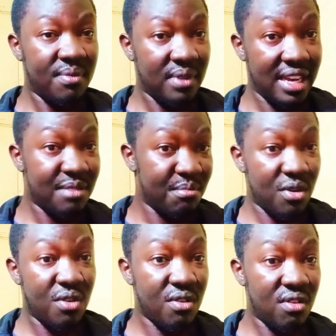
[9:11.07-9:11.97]
get
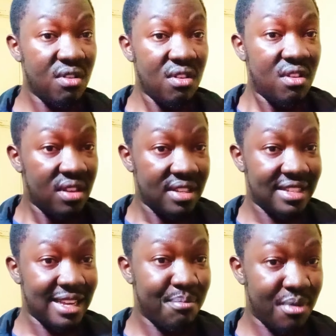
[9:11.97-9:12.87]
more
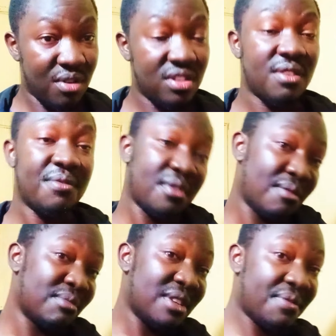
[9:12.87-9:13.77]
support
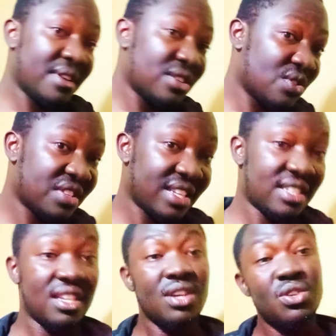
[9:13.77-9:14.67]
from different sources
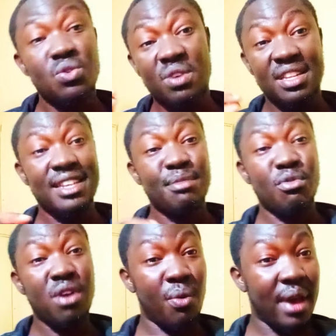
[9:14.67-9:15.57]
to create more
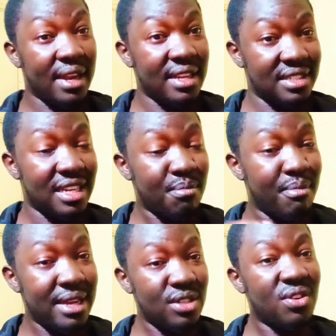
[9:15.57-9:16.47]
awareness that
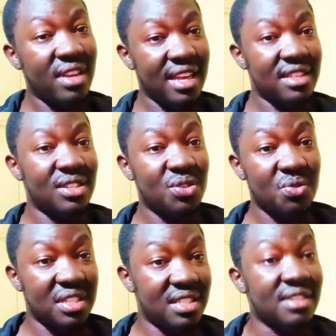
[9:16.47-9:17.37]
mental health issues
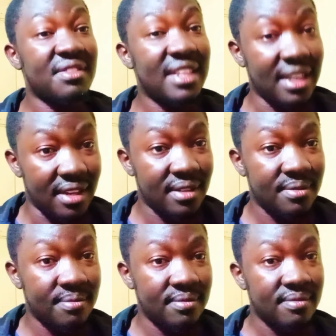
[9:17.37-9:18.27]
is real.
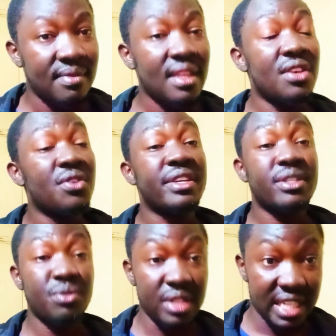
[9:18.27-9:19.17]
Hiyo kitu
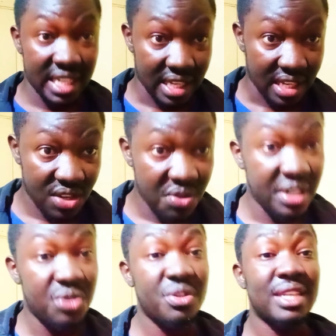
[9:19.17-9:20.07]
ni real. Hiyo
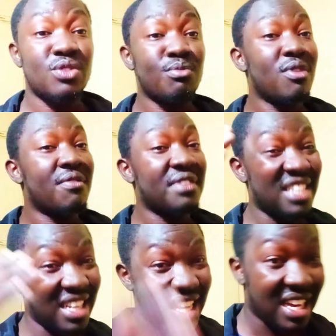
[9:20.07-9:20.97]
kitu inasumbua
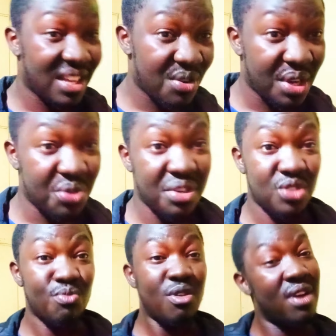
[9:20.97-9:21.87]
vijana. Hiyo kitu
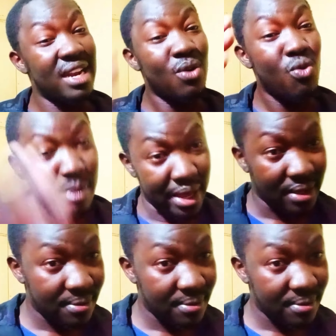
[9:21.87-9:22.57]
inasumbua wanaume.